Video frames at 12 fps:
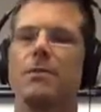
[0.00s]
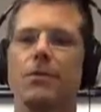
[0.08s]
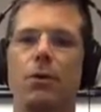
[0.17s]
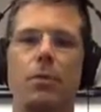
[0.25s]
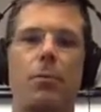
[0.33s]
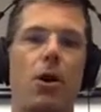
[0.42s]

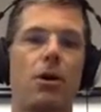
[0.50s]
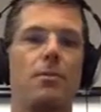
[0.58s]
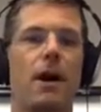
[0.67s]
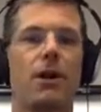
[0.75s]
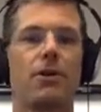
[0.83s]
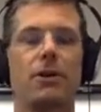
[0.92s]
4-part
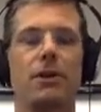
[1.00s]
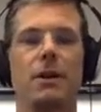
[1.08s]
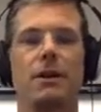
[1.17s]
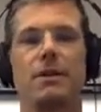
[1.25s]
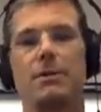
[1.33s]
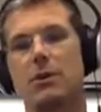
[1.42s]
model
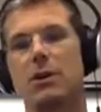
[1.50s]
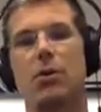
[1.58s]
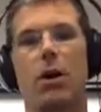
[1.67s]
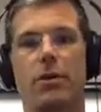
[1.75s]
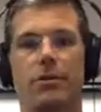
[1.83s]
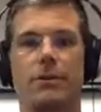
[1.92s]
that we're going to
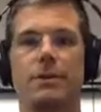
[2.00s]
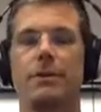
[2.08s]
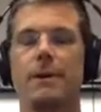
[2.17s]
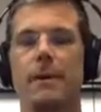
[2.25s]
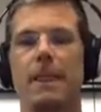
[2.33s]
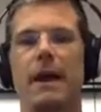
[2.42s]
walk through.